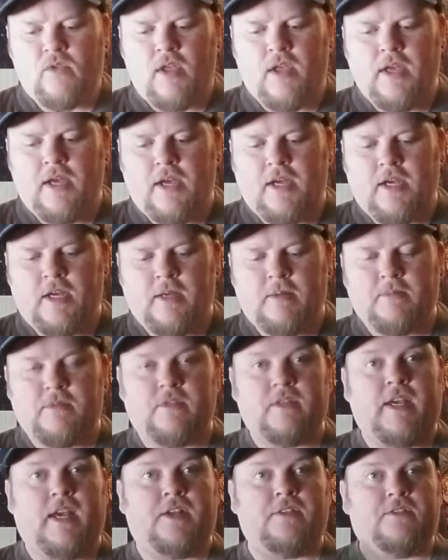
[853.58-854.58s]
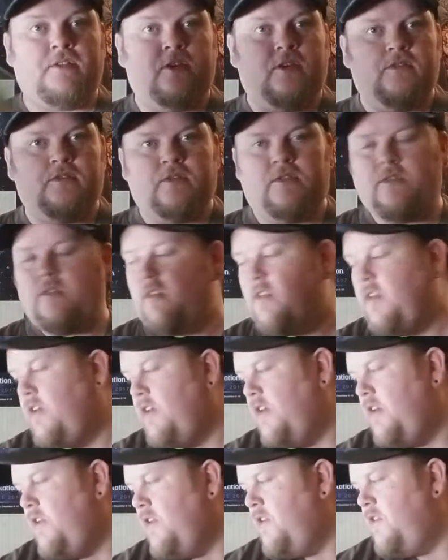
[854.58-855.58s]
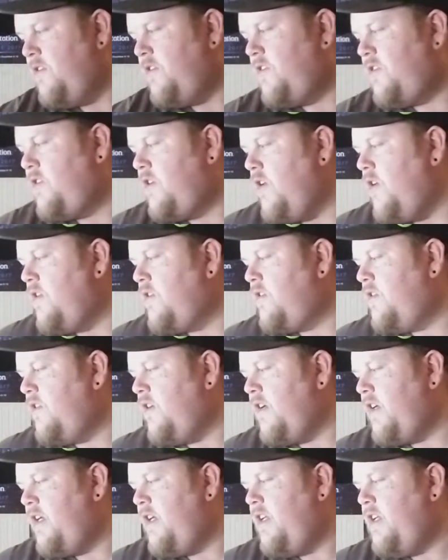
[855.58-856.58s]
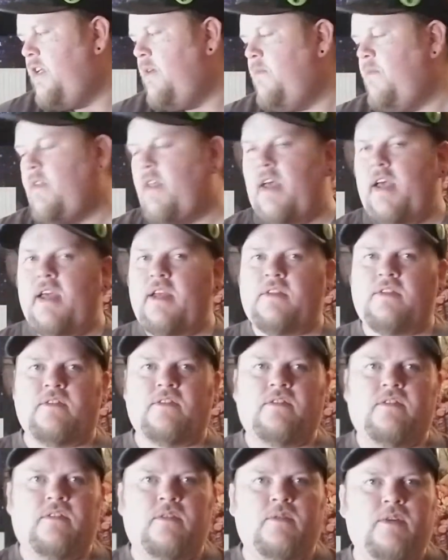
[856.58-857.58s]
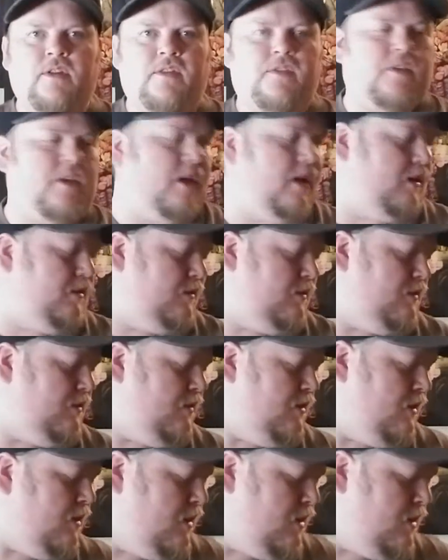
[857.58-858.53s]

So stoked on getting him that. See what he thinks.